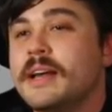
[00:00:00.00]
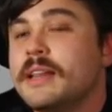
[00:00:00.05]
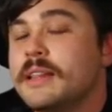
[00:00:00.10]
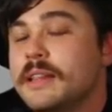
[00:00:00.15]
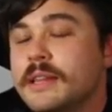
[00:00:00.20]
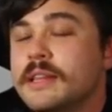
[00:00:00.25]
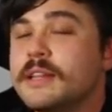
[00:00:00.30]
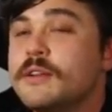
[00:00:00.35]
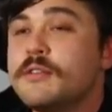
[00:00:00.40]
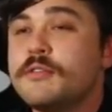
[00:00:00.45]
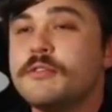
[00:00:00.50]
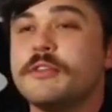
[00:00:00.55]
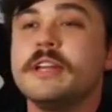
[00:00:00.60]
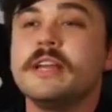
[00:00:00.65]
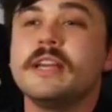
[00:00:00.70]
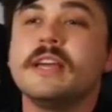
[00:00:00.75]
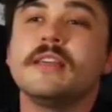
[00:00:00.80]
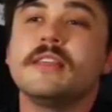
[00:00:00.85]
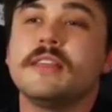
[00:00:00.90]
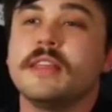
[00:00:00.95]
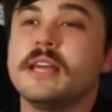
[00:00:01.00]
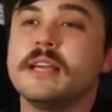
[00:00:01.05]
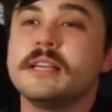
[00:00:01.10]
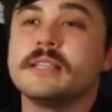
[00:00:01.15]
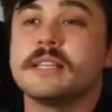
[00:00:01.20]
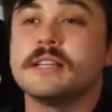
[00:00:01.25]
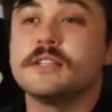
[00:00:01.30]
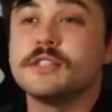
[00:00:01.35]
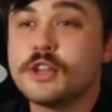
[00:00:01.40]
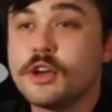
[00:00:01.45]
little finicky things
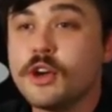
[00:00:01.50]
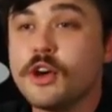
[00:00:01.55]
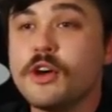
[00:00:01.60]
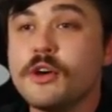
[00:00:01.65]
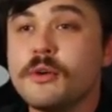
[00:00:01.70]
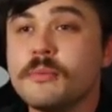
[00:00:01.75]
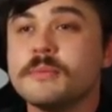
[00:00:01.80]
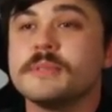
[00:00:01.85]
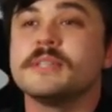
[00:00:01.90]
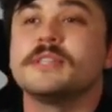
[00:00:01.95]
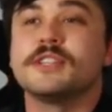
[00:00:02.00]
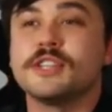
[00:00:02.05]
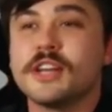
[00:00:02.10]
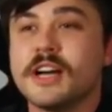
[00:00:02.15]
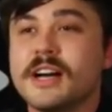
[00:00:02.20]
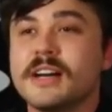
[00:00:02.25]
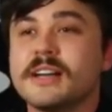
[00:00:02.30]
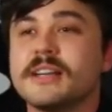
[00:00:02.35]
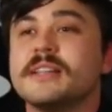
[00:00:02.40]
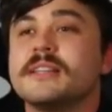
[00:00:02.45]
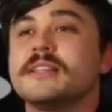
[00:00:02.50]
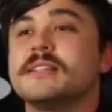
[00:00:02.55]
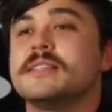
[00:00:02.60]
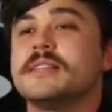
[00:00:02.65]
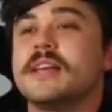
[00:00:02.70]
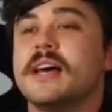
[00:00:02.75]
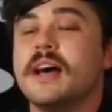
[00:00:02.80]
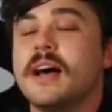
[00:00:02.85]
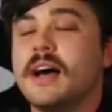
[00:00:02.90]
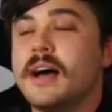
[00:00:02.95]
and terms and jargons
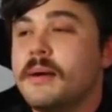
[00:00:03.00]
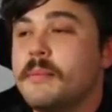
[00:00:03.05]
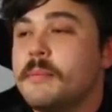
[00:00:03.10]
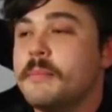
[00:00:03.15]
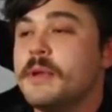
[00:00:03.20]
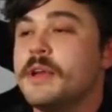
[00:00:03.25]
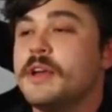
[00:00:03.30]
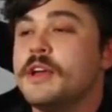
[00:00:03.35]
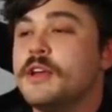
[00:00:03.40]
that um,